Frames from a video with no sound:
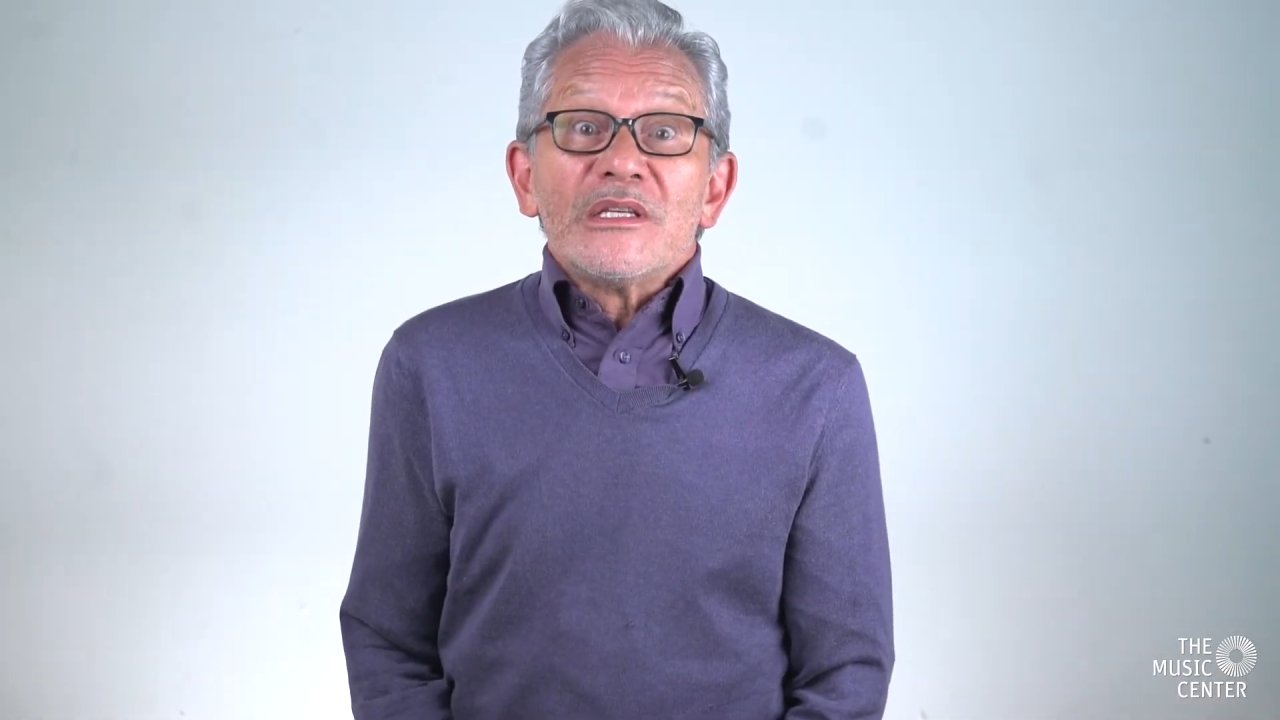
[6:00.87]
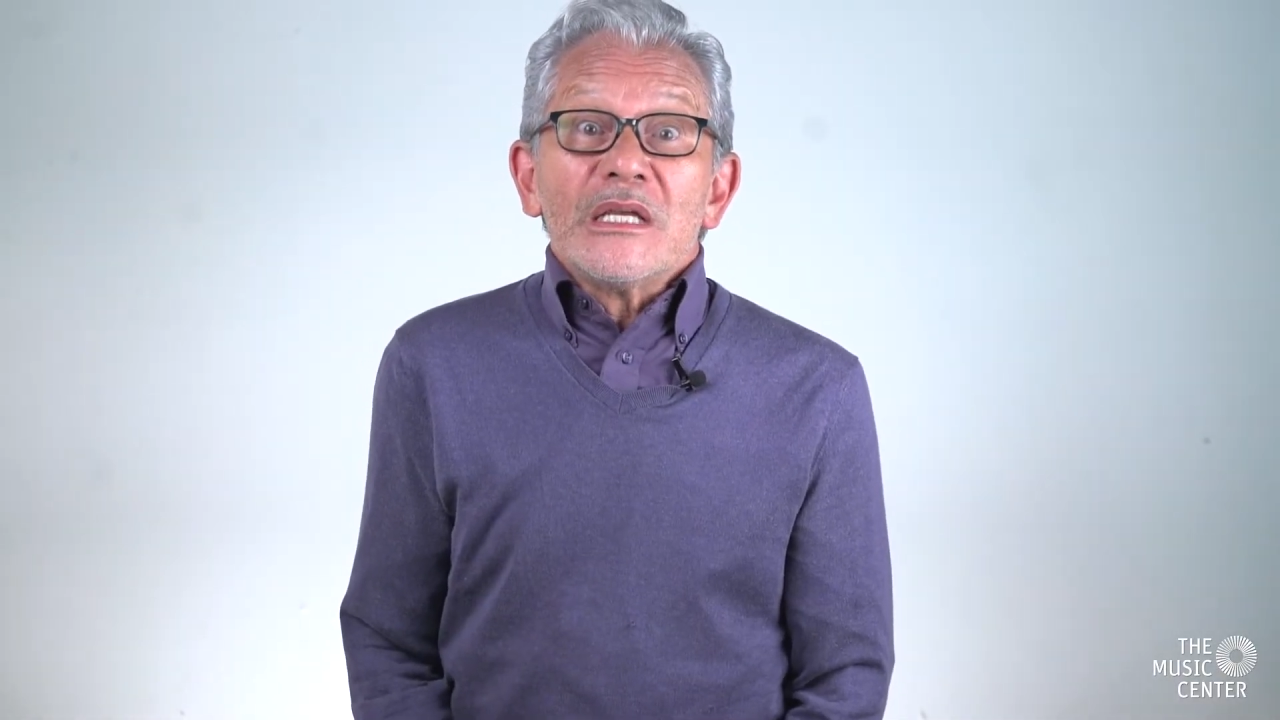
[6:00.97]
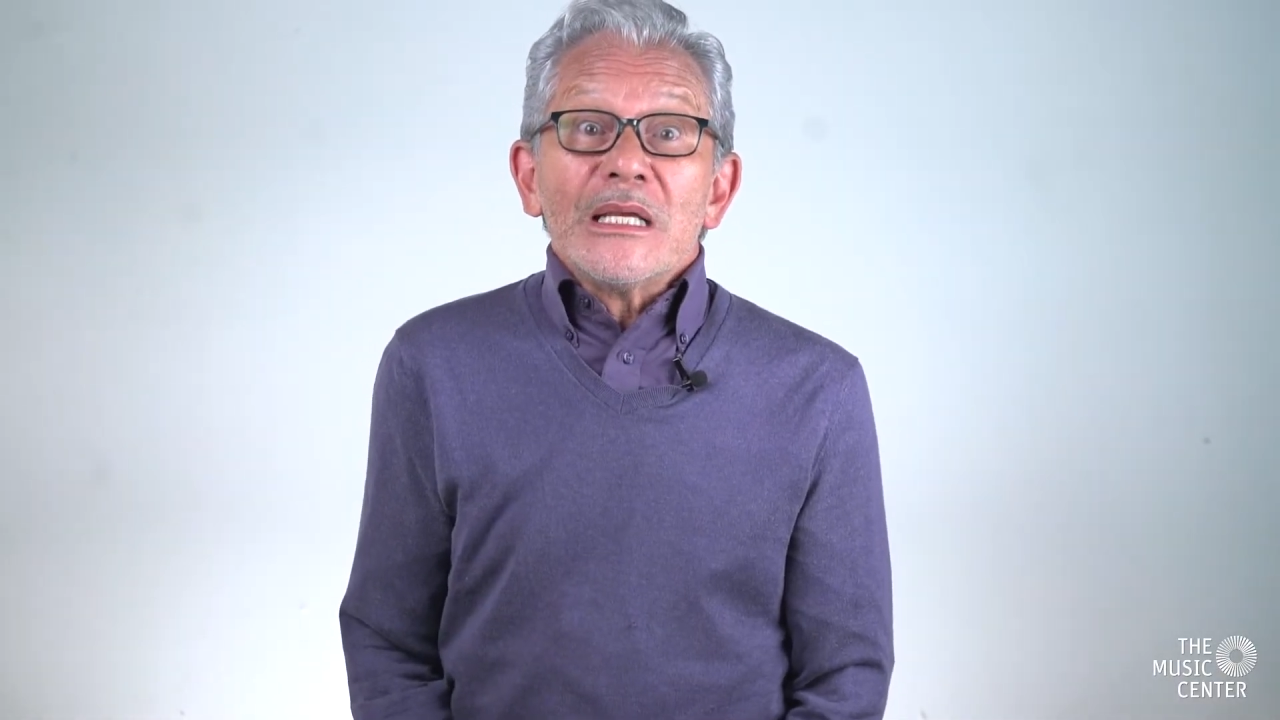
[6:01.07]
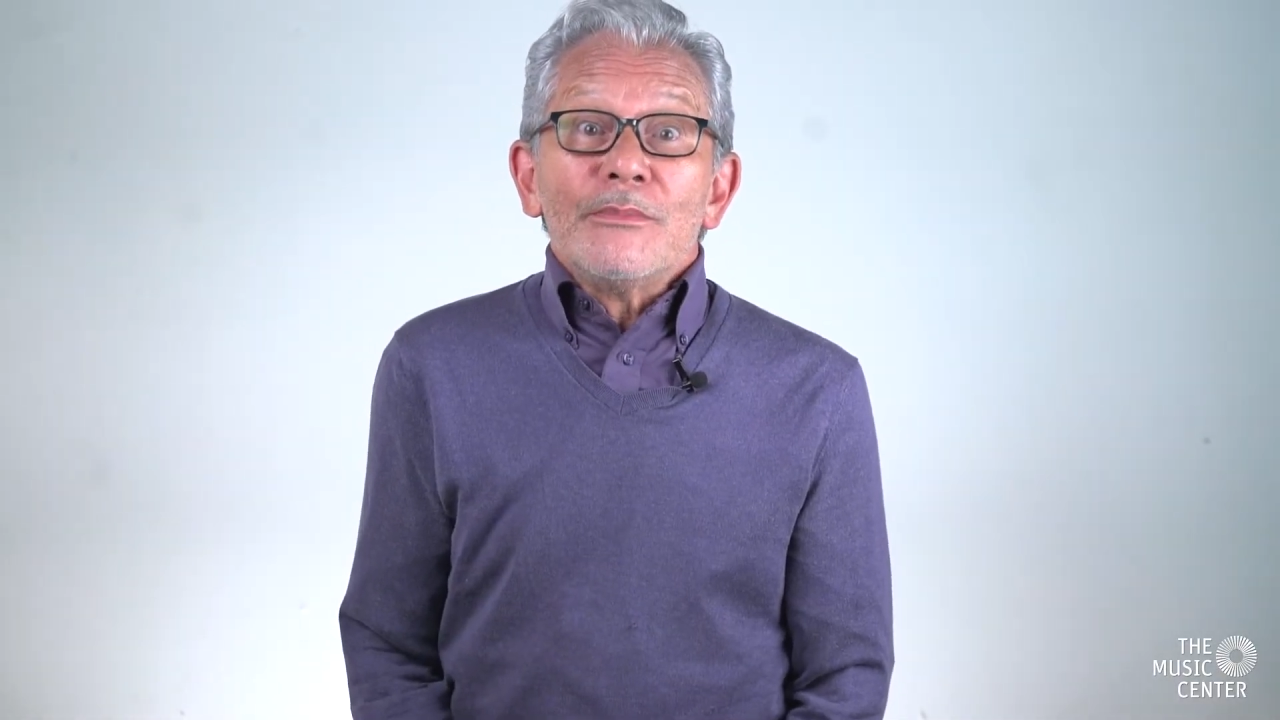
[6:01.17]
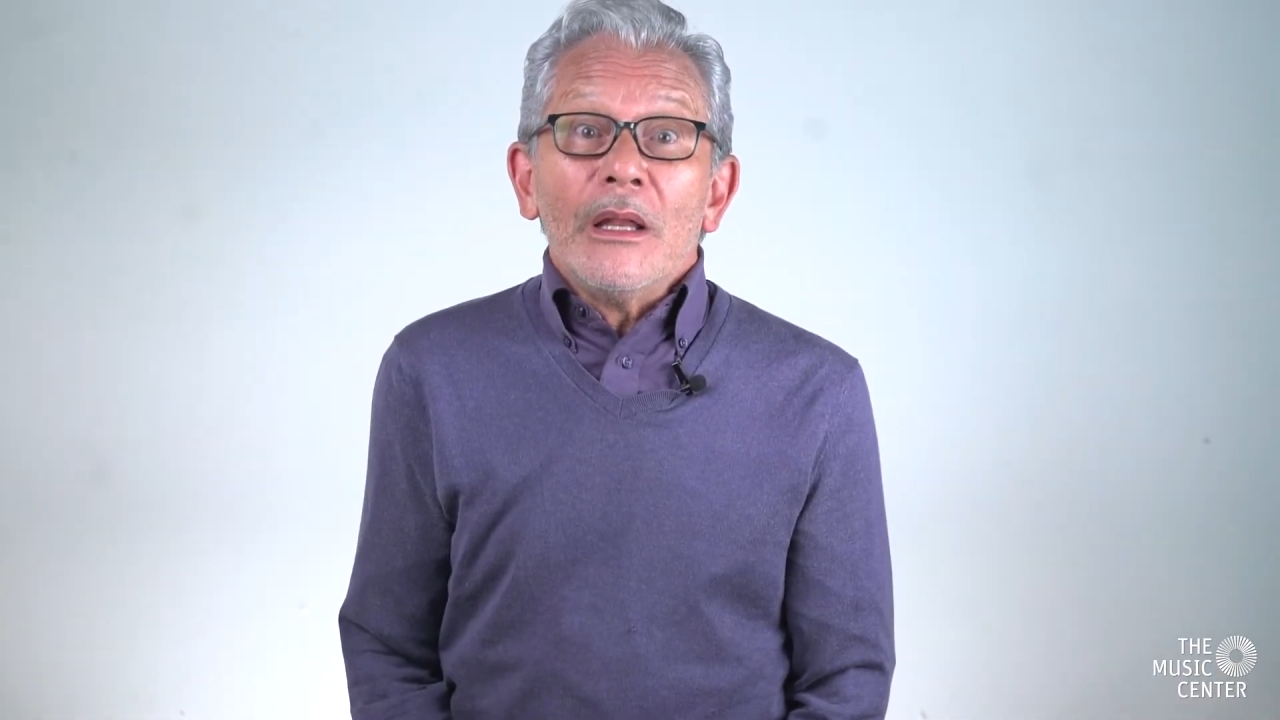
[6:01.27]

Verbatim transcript: same